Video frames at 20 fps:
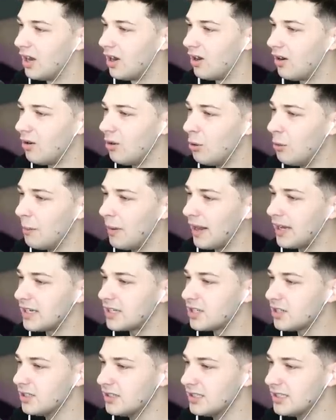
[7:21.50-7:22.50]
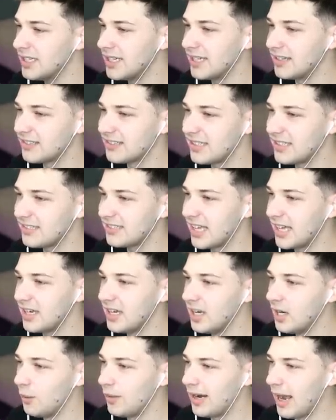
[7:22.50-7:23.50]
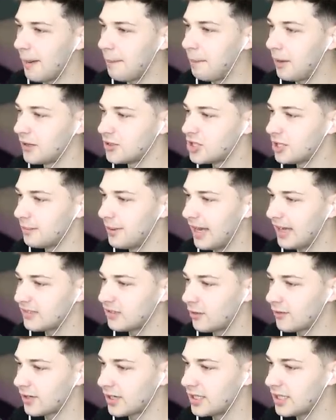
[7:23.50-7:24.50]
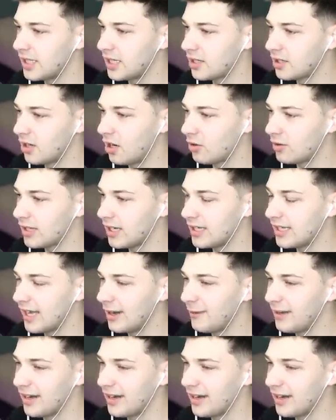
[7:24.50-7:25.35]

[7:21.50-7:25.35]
Oh my goodness. He said, we got punching bags over here. Okay, yeah, we